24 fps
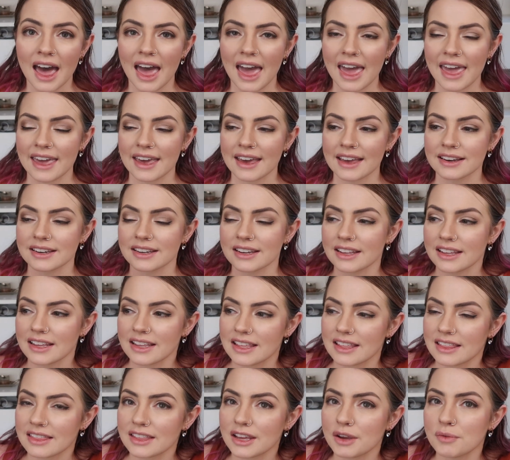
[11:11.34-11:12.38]
And
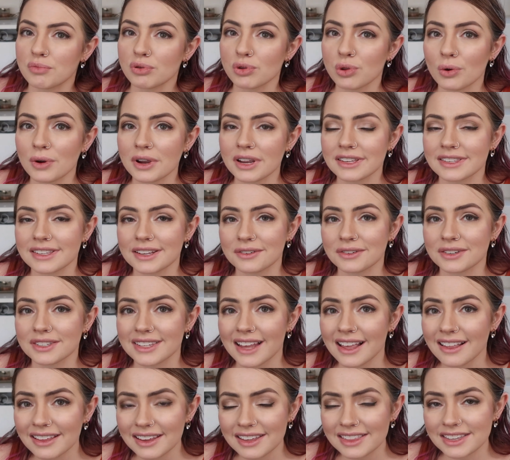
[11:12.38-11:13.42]
the employees that are
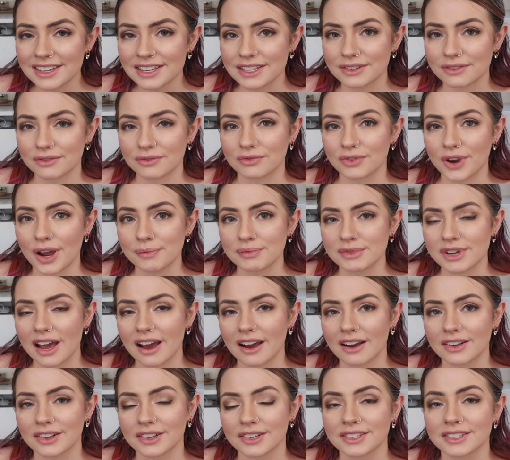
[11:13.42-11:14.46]
selling these
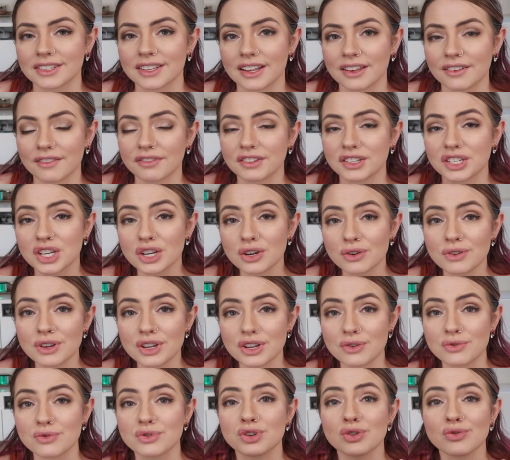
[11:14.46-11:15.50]
reptiles to
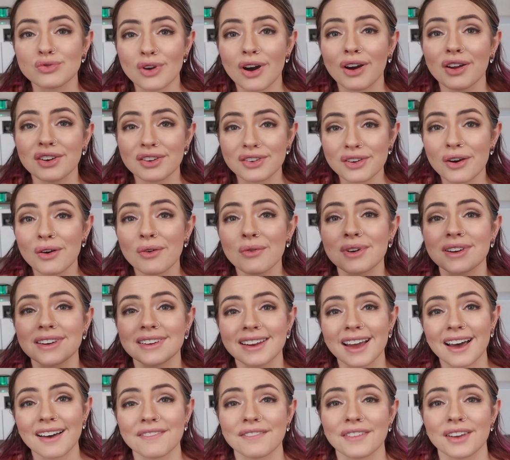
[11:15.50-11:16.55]
you do not know
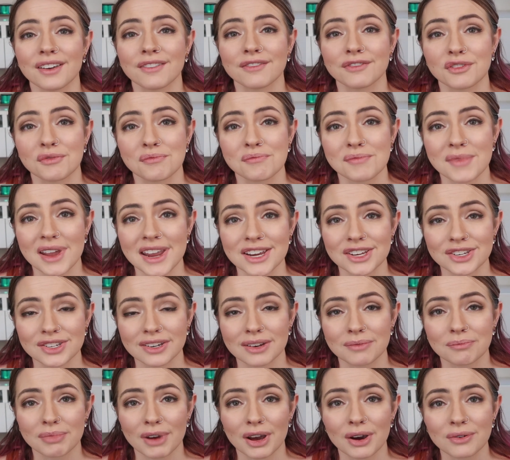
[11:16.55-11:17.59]
enough
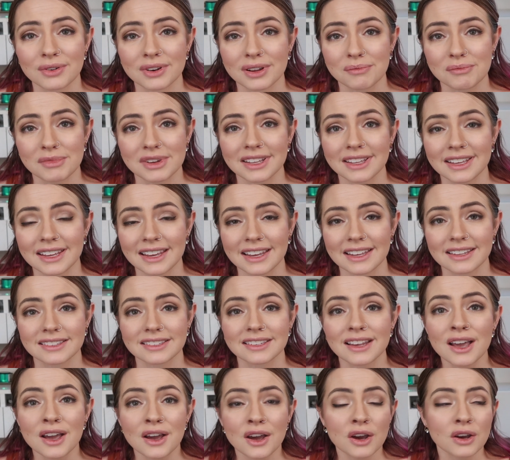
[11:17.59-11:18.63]
information about
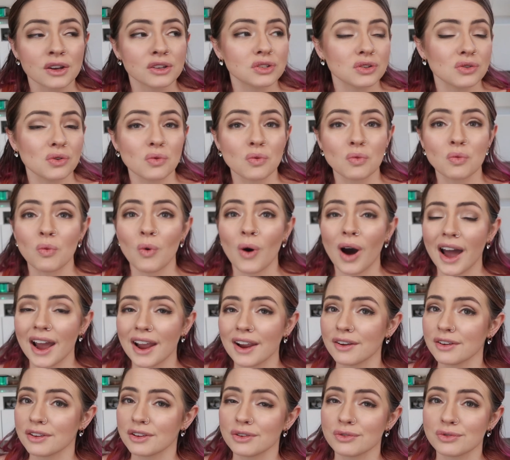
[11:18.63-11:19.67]
chameleons. So
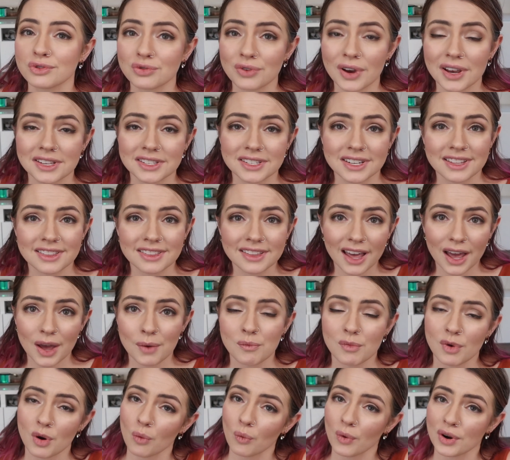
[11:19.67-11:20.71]
why are you trusting
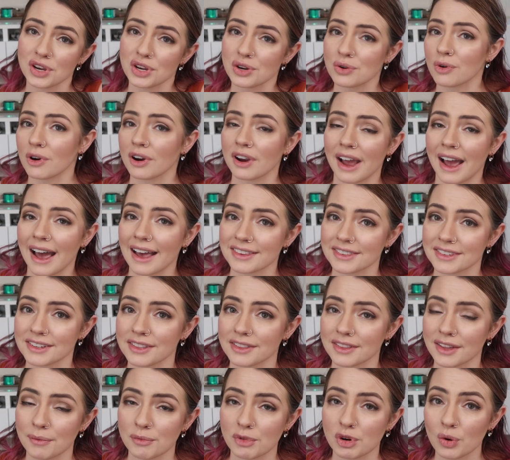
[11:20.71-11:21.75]
them when you are
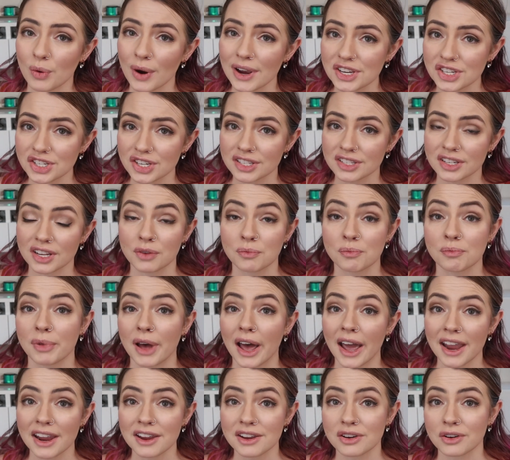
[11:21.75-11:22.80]
asking them questions and
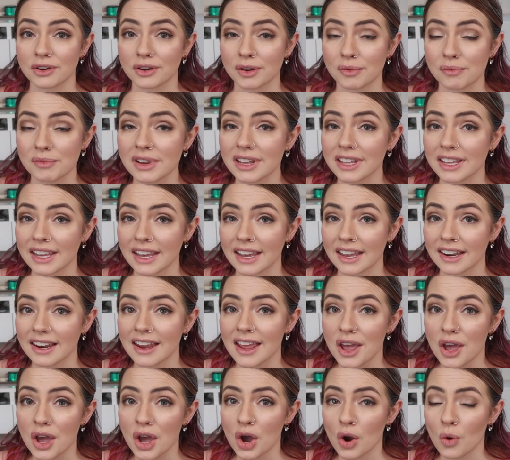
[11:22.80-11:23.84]
buying your chameleon
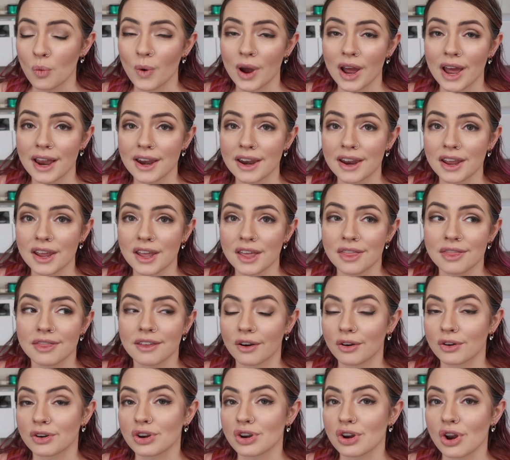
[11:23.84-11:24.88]
when
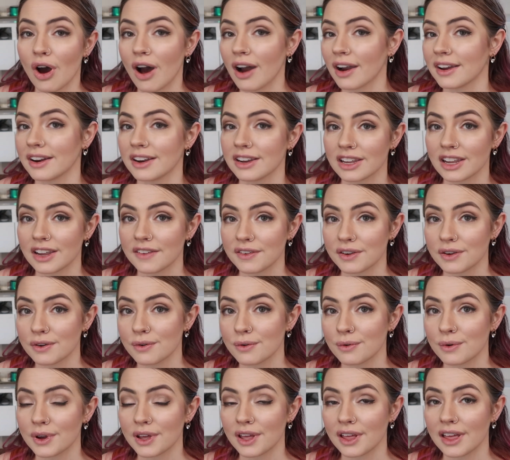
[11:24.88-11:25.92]
they're not going to give
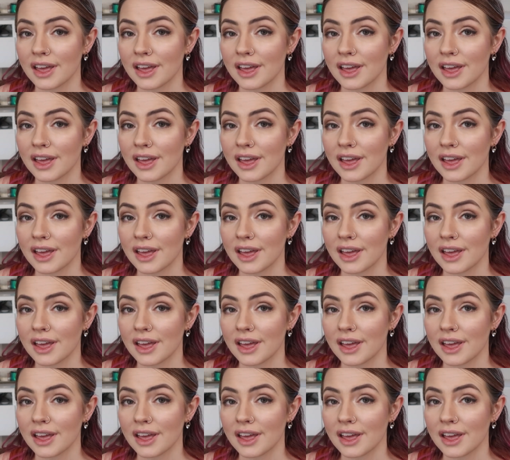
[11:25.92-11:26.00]
you